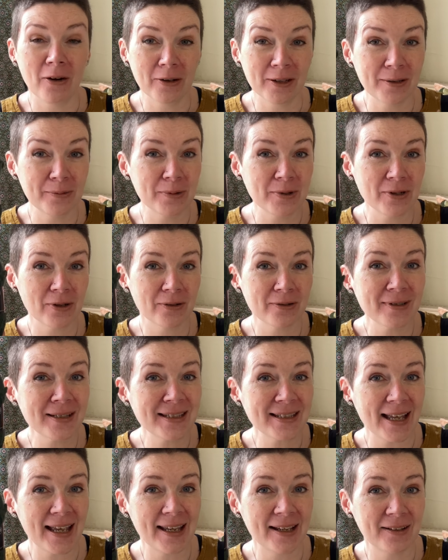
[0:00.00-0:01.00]
It was on
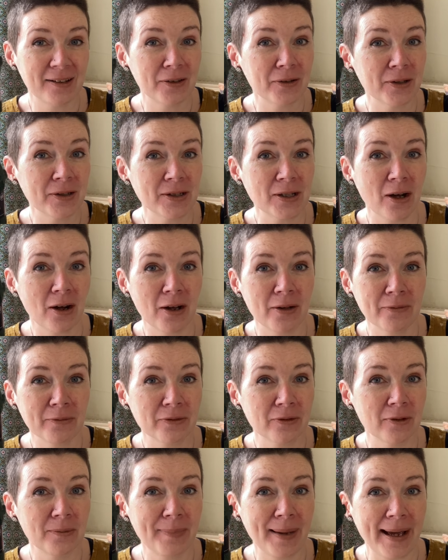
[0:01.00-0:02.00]
sale at the time for
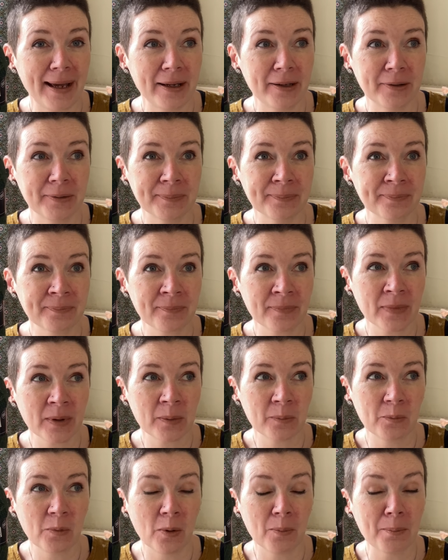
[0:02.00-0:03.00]
about
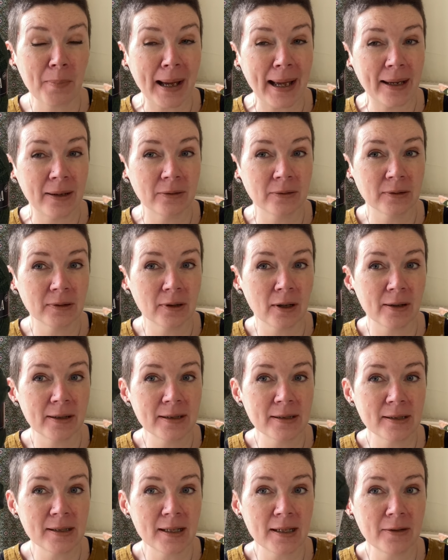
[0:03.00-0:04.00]

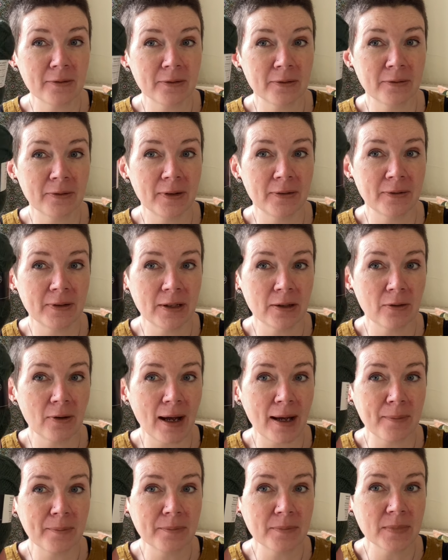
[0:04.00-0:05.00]
£1.90 for 50
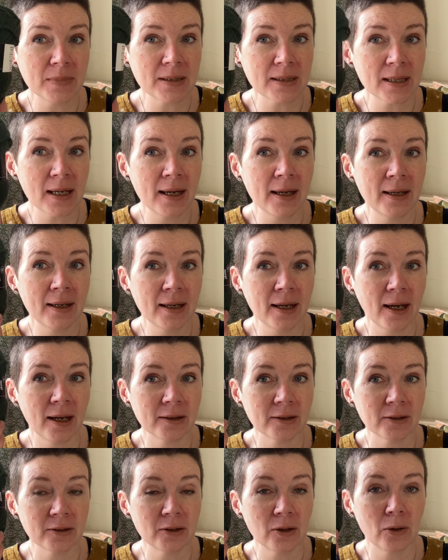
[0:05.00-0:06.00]
grams, and I
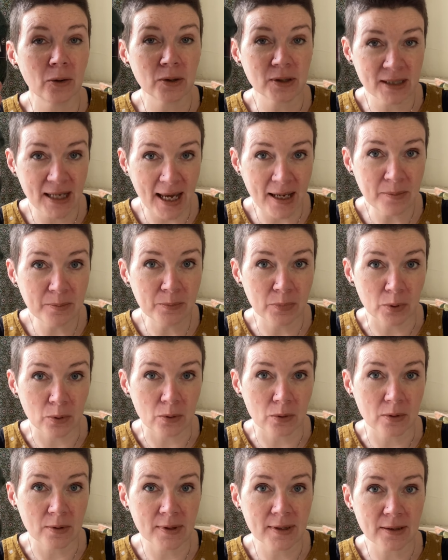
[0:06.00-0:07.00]
got 10
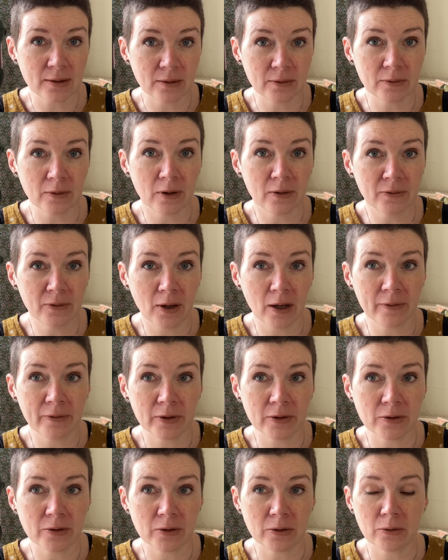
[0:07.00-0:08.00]
balls, so I've got
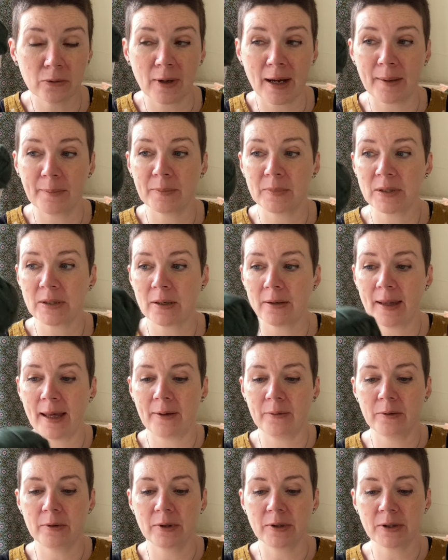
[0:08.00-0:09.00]
500 grams, so that
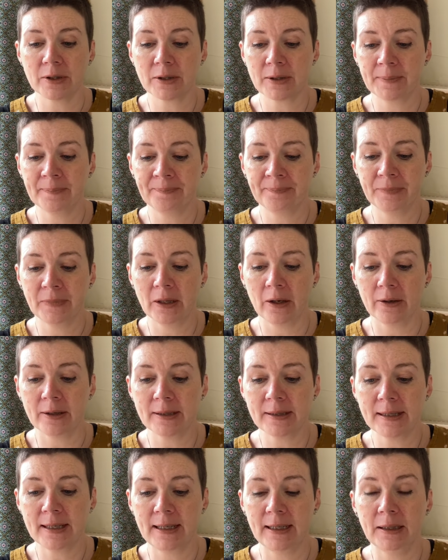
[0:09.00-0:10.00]
was
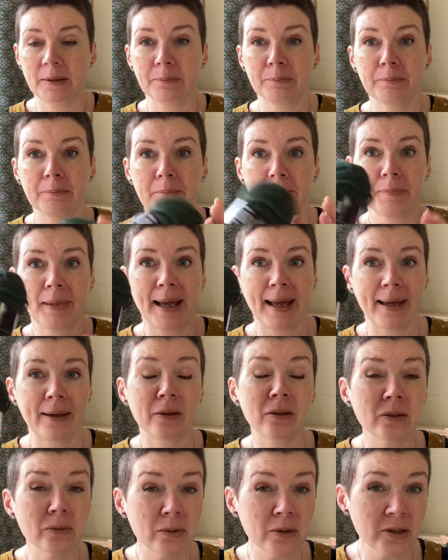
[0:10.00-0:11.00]
£19,
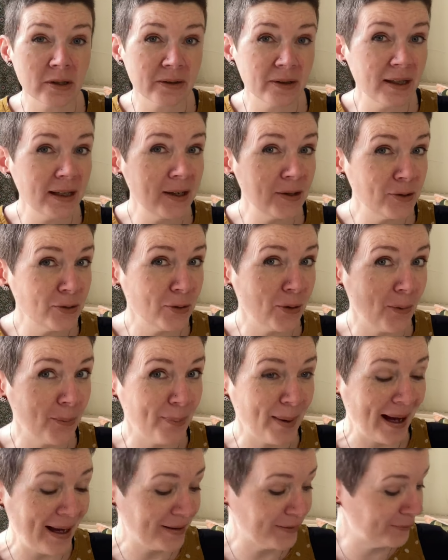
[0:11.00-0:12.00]
which I think is not
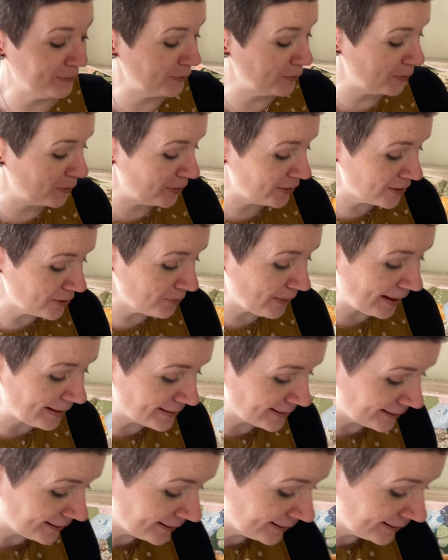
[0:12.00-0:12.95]
bad for a sweater.